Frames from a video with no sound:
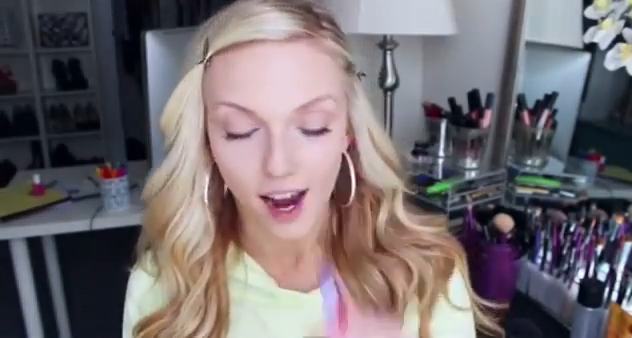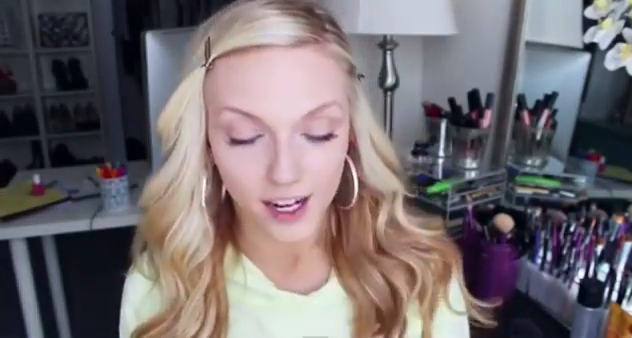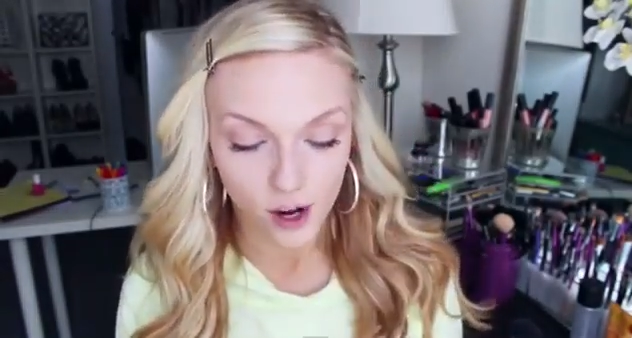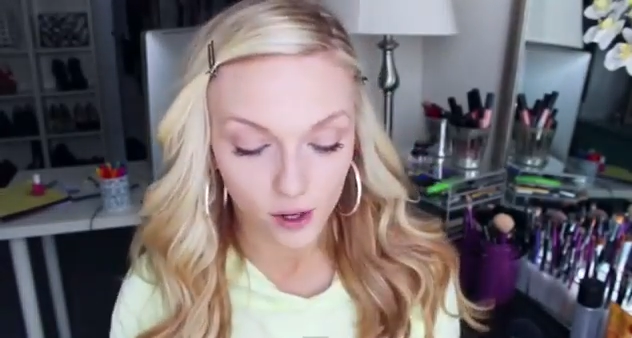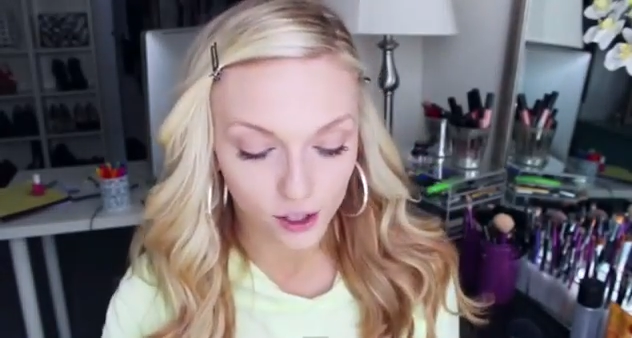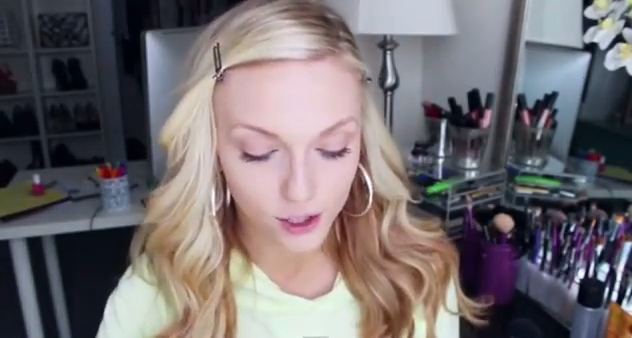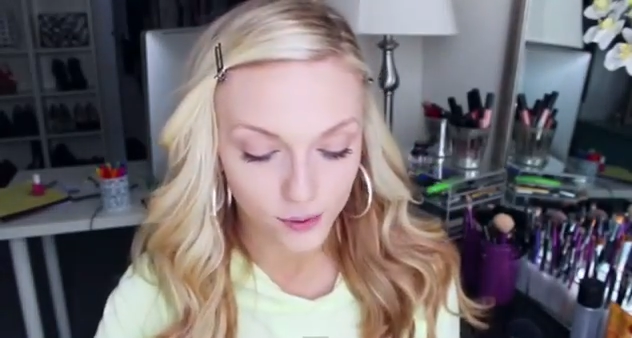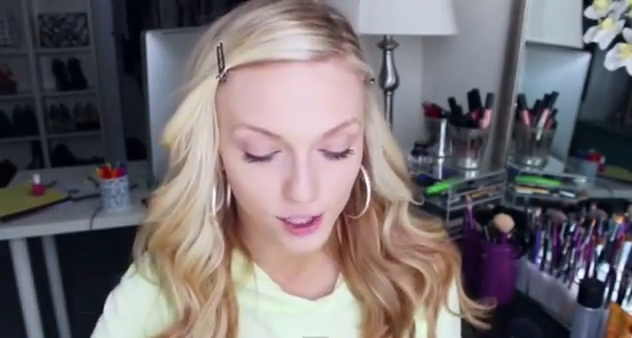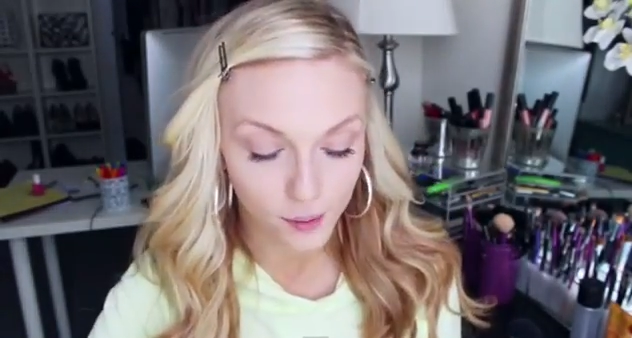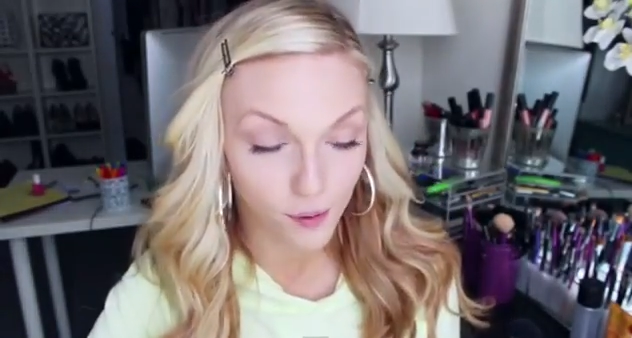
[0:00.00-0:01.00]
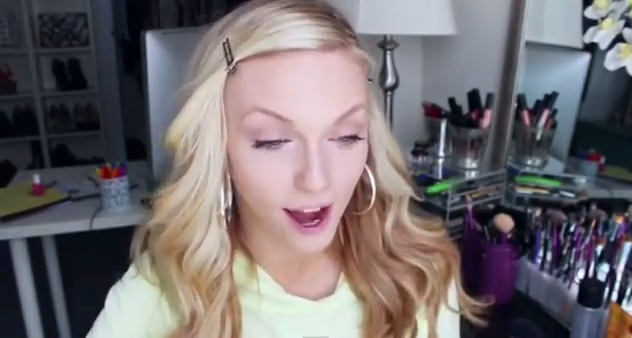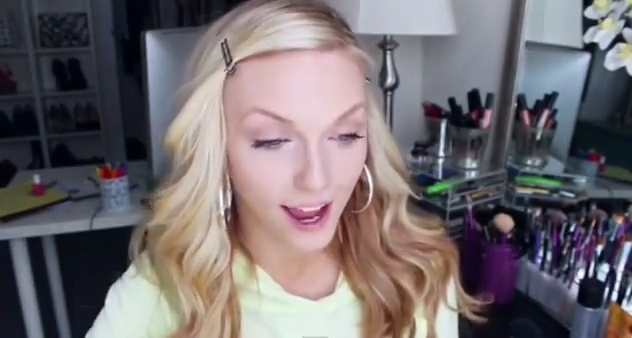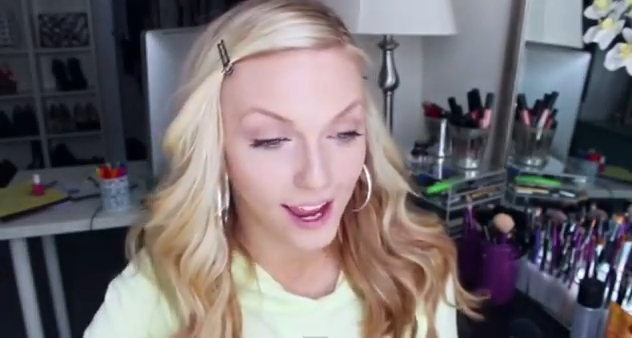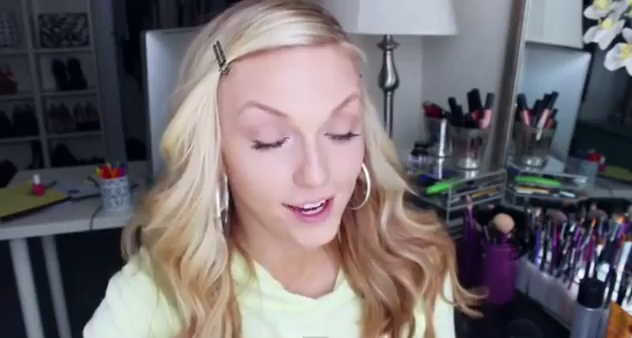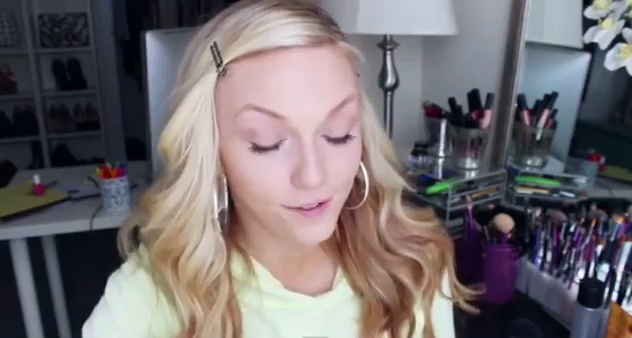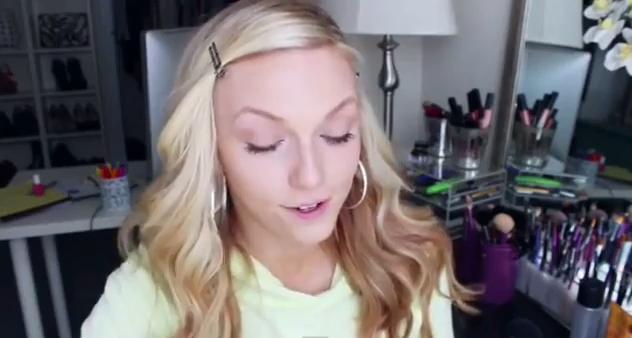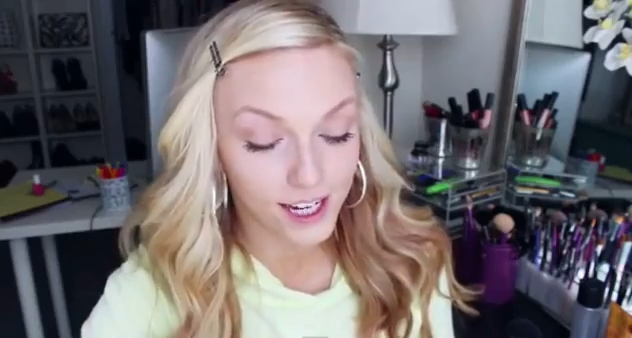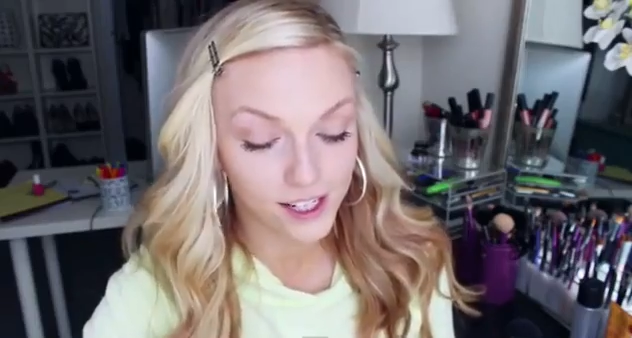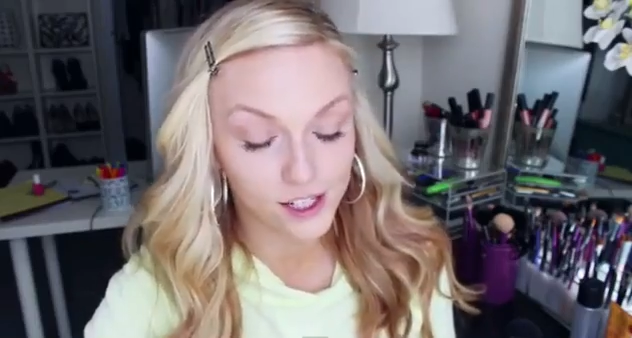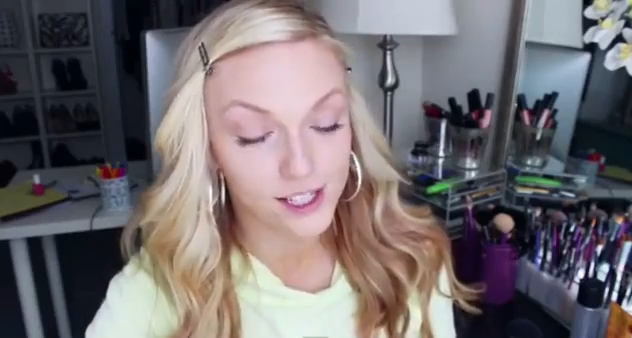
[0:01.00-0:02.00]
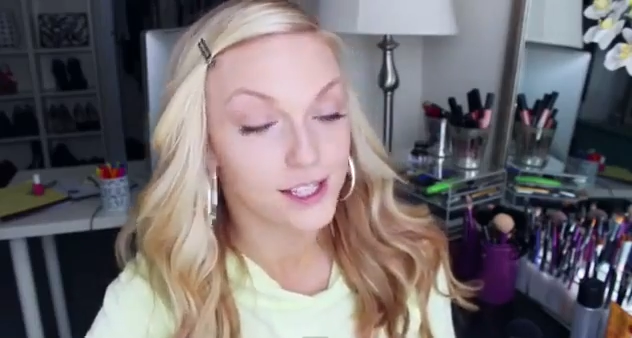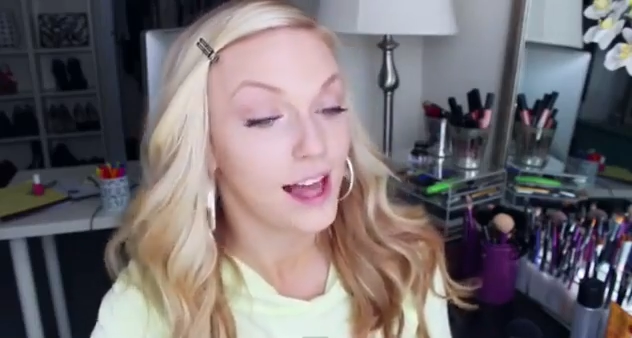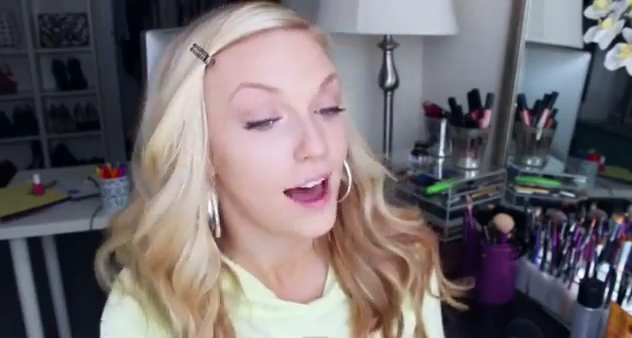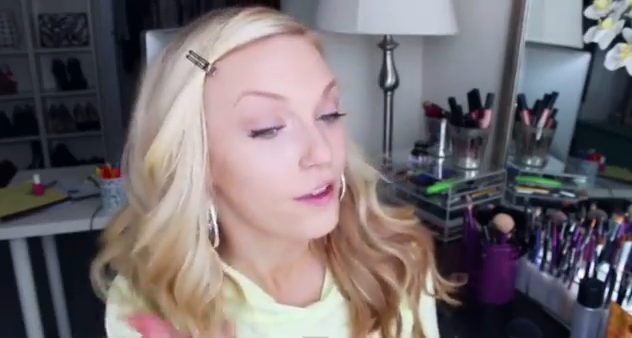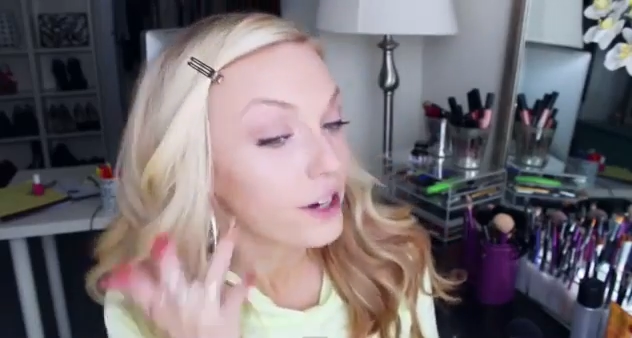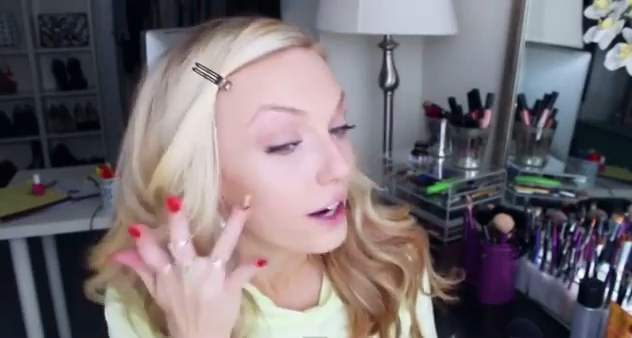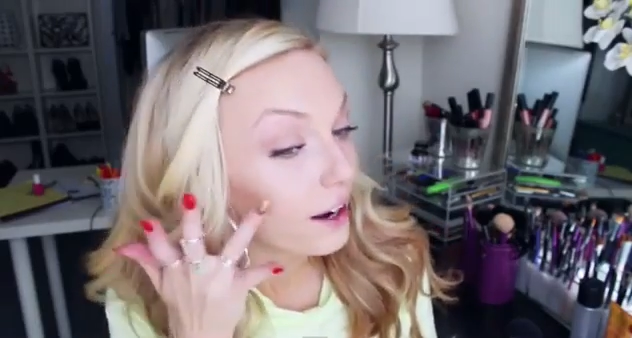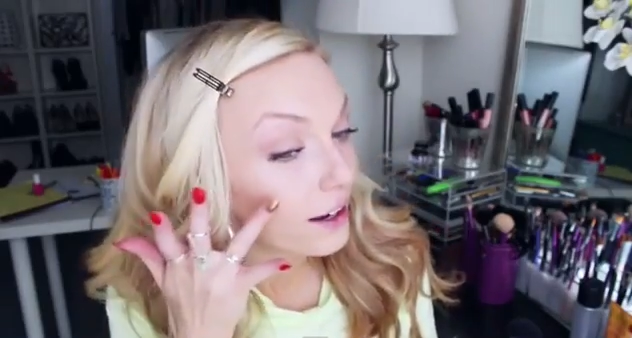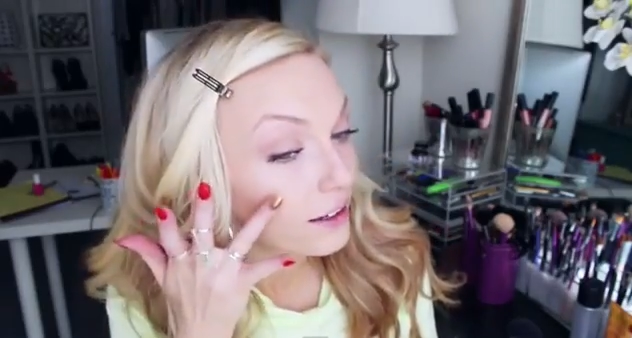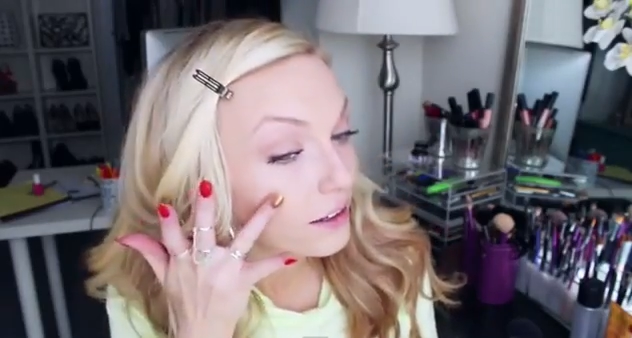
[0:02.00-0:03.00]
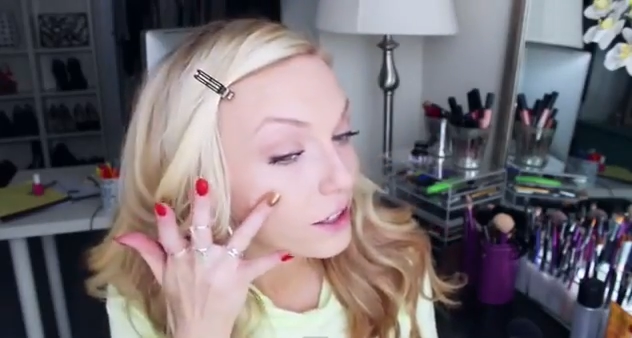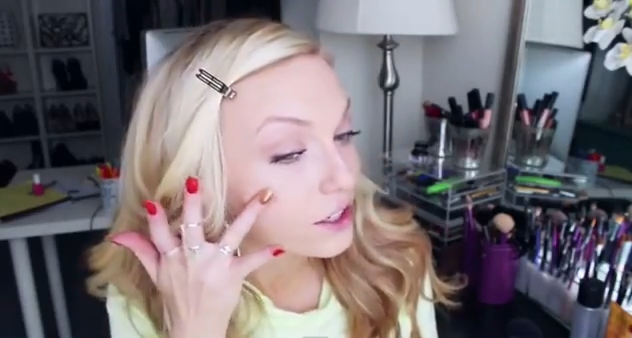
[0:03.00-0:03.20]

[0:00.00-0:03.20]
I know it looks really bright, and if you did just slather it on